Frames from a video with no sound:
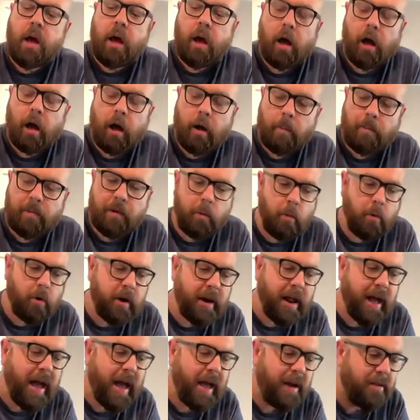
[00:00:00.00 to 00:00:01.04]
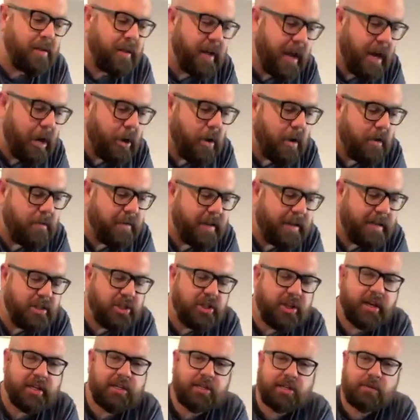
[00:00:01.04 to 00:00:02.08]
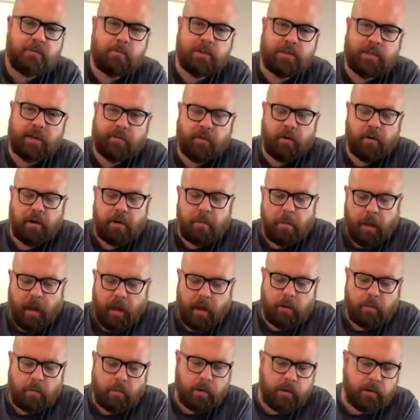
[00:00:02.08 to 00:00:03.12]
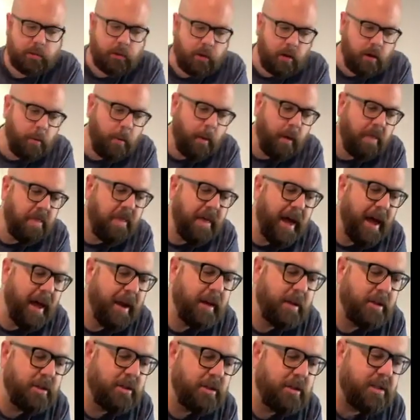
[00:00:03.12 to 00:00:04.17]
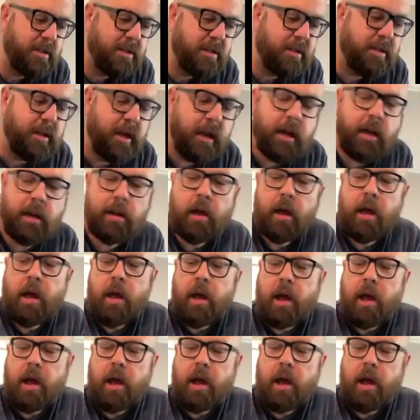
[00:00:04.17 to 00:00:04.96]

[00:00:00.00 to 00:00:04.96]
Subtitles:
Then we're going to add a layer of an injection, which I've already made, and we're going to talk about that in just a second.